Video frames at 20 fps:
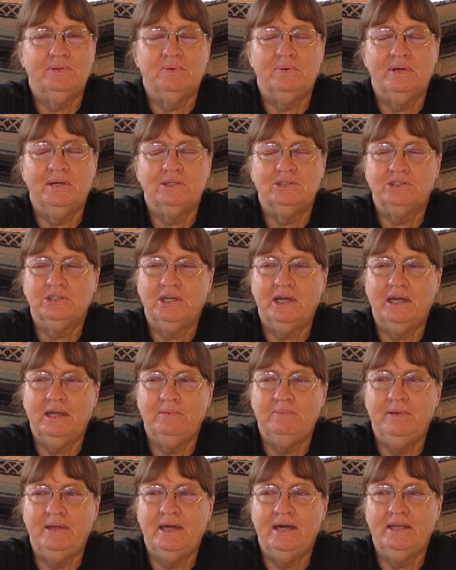quite shy
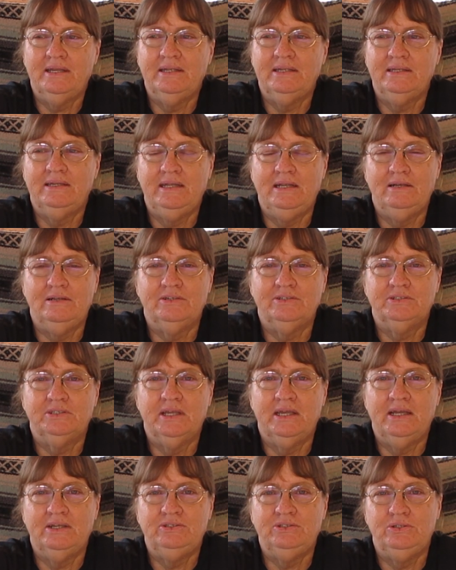about it, and he looks
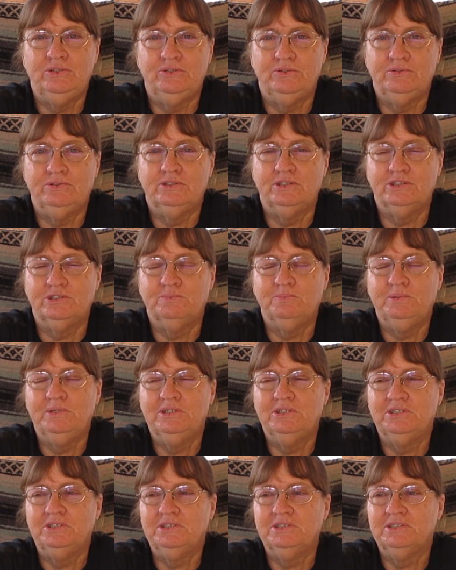at you
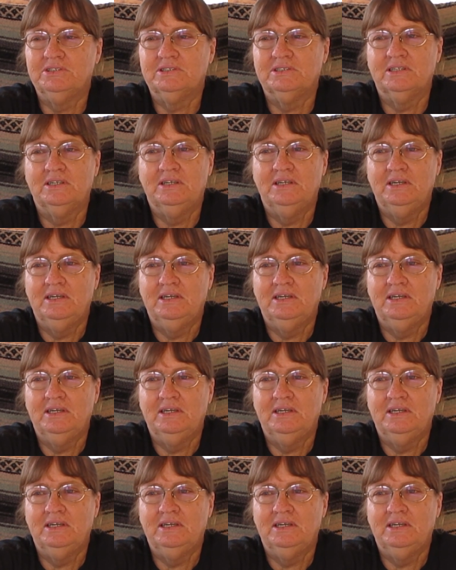suspicious.